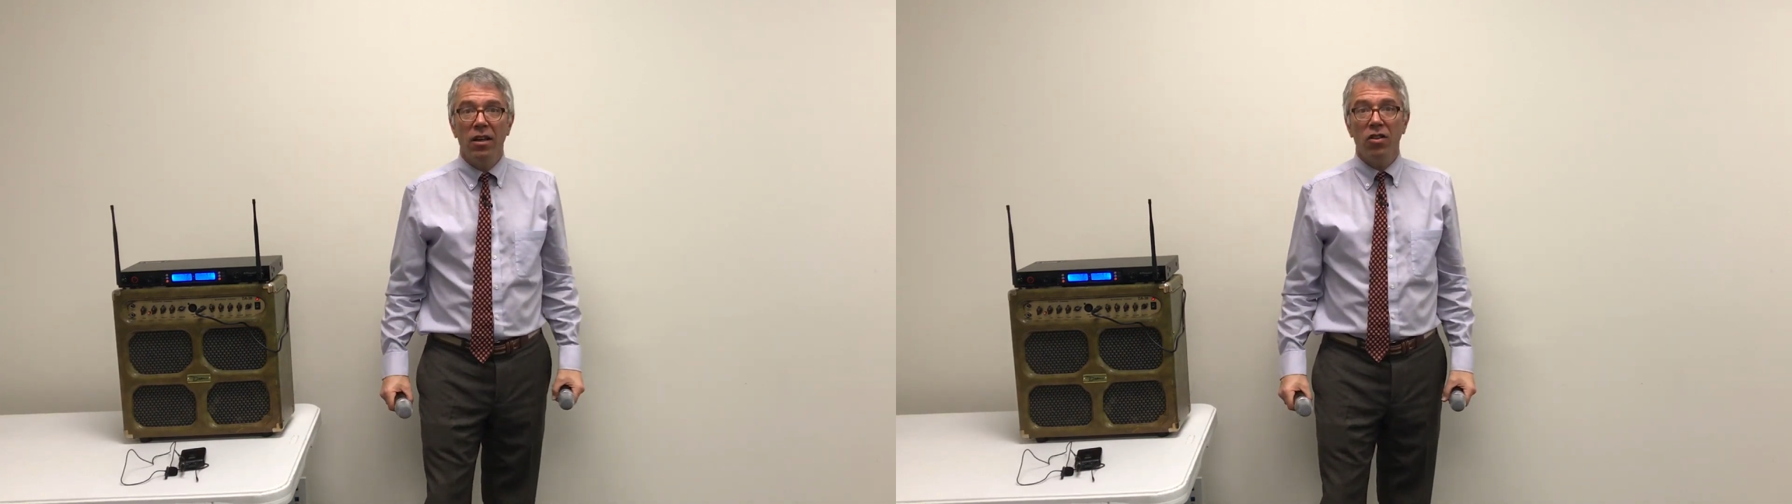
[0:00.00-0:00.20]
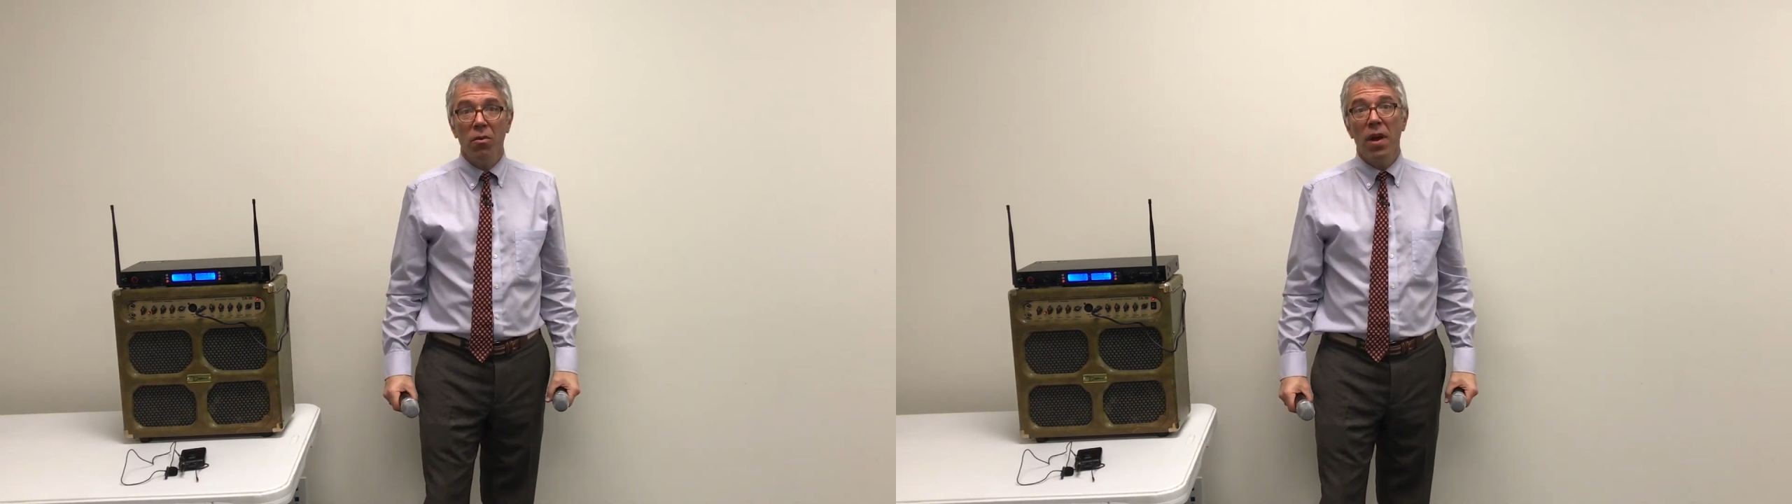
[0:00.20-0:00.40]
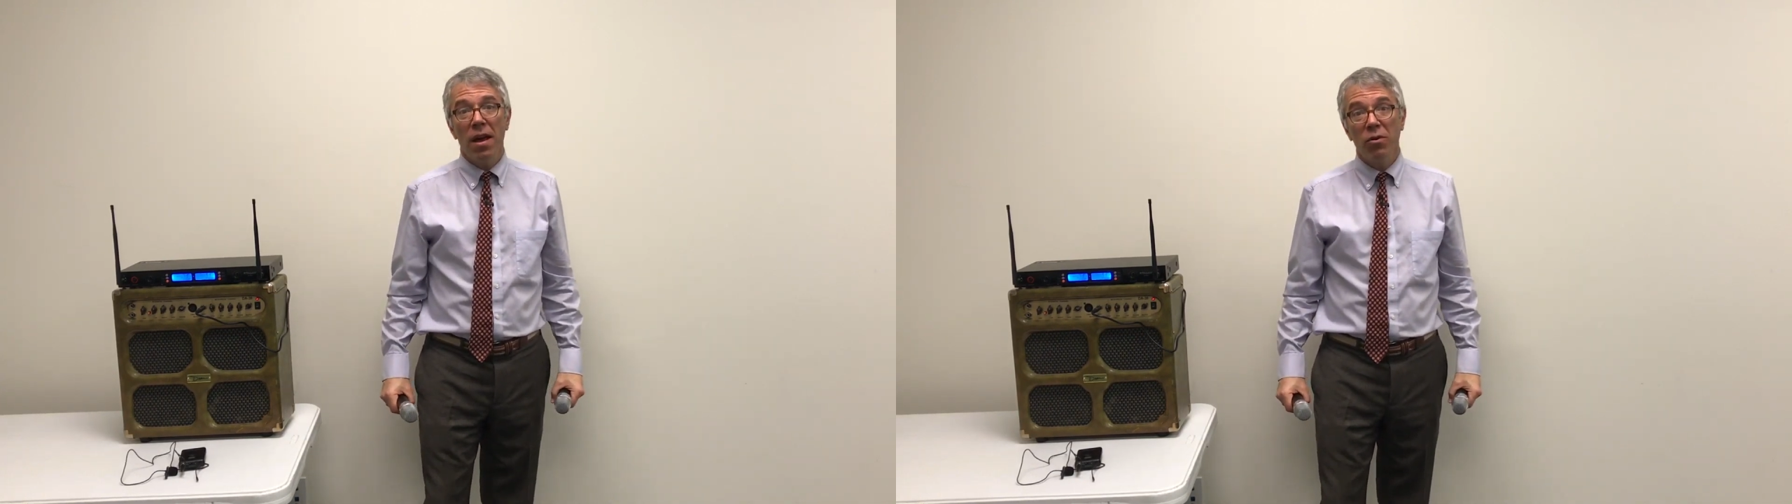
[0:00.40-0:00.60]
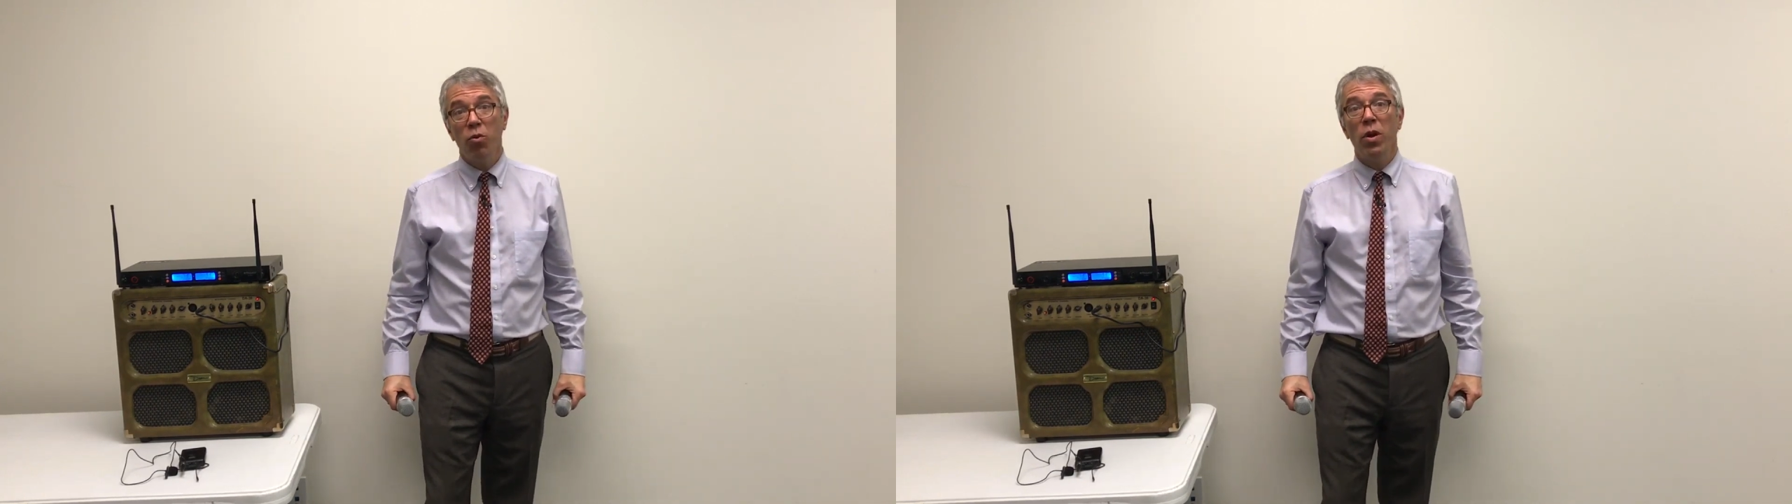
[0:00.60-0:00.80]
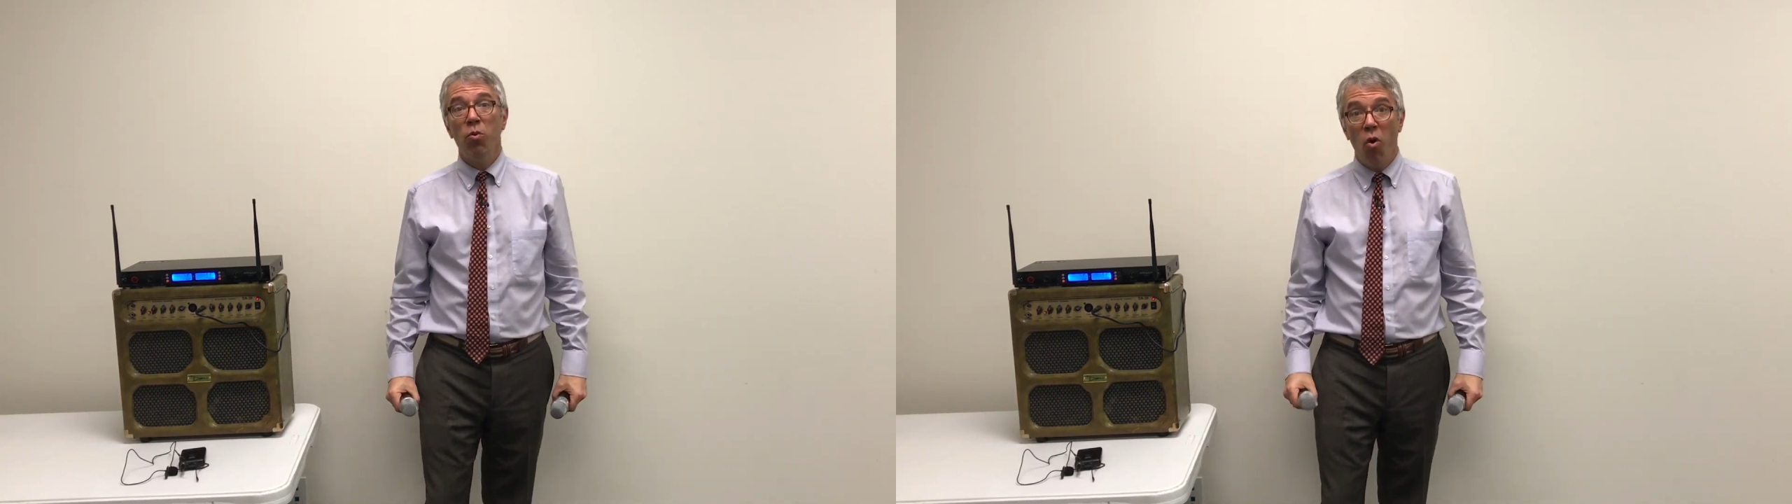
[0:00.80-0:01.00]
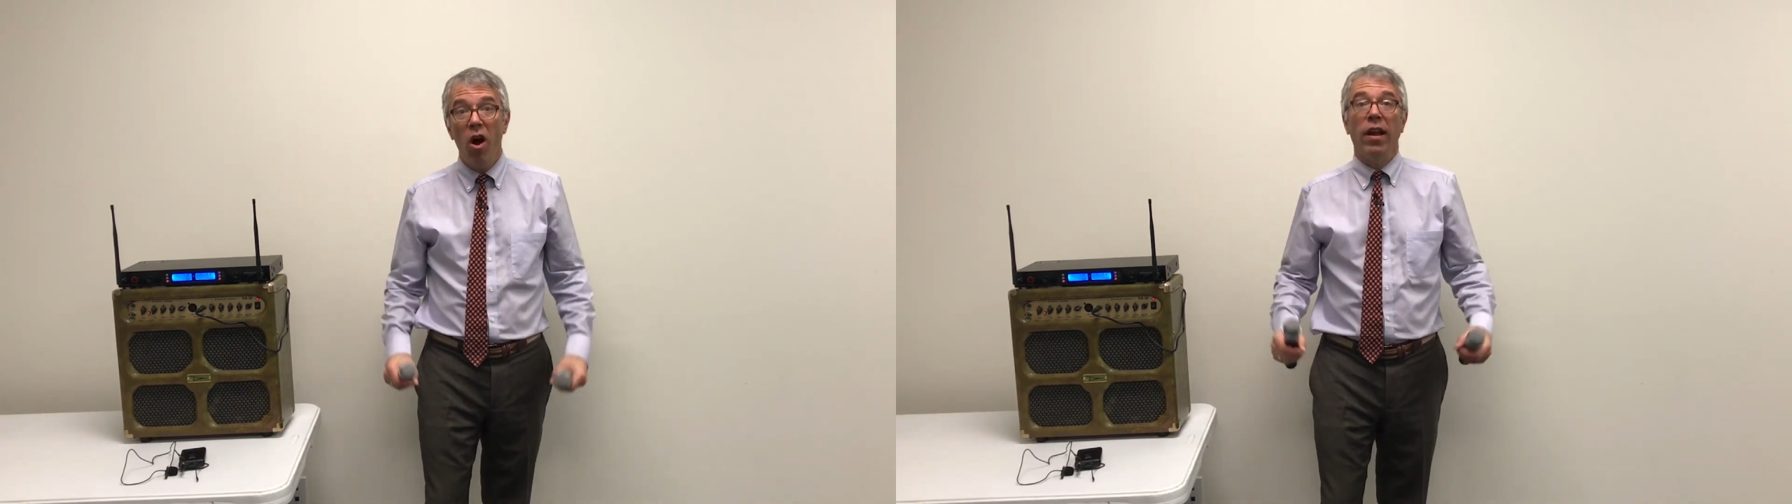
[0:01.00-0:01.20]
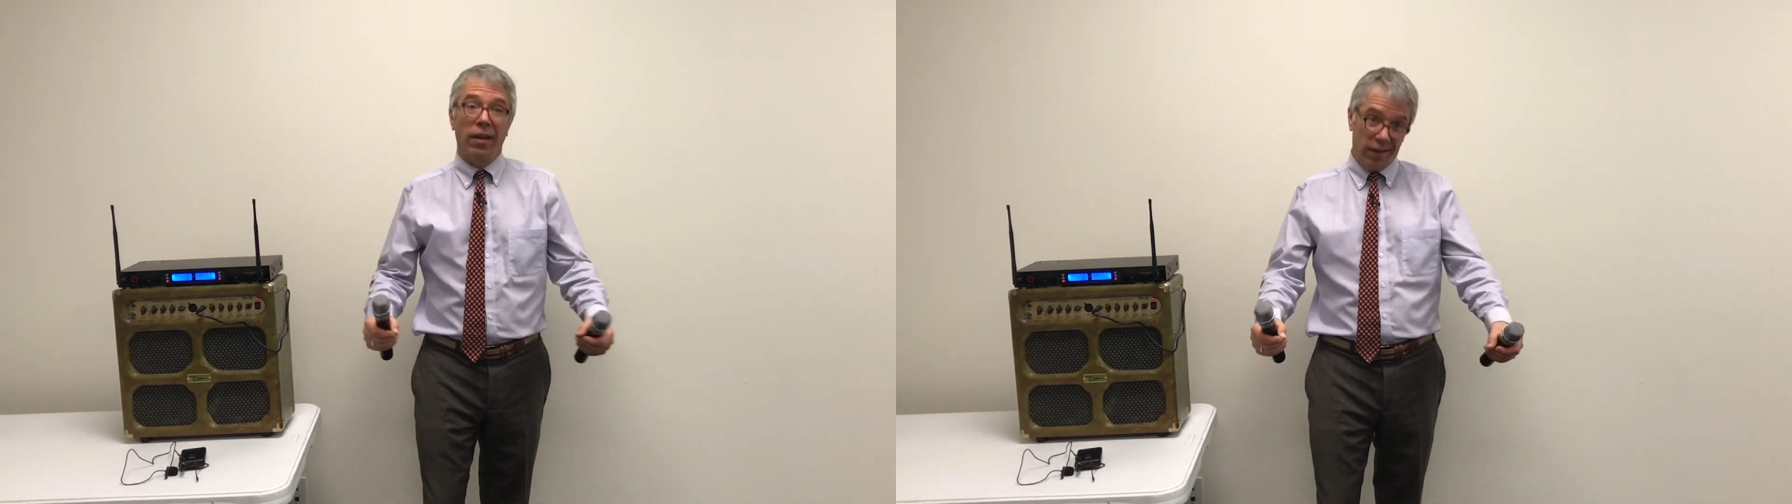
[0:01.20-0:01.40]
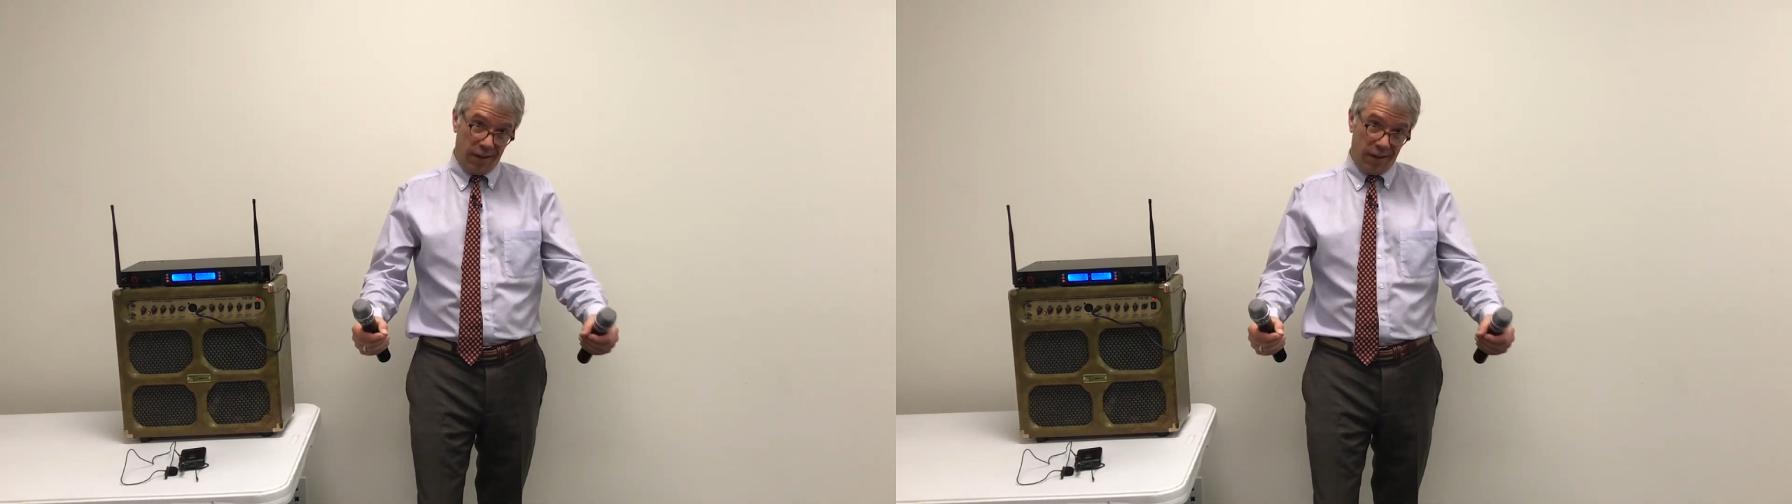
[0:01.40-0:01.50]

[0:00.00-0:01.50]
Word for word: sometimes we want